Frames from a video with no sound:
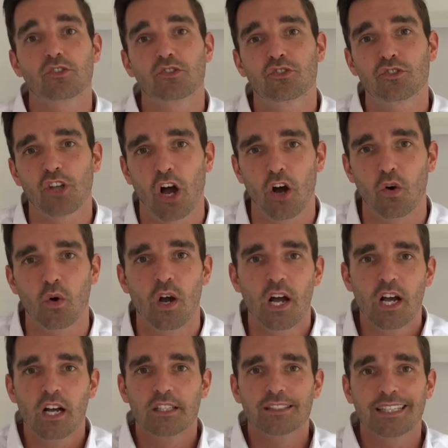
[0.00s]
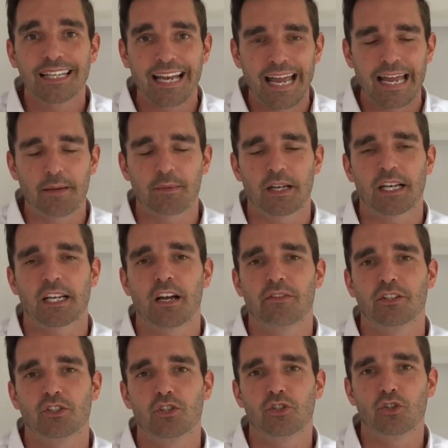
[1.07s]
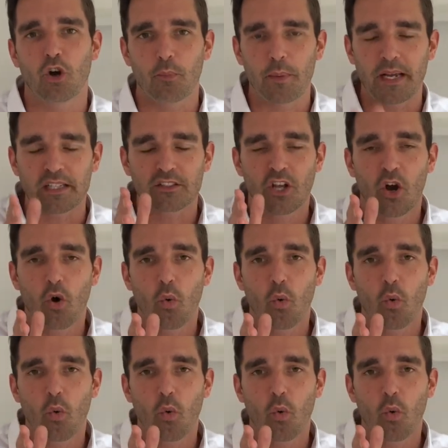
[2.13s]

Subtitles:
So today I'm going to cover two topics.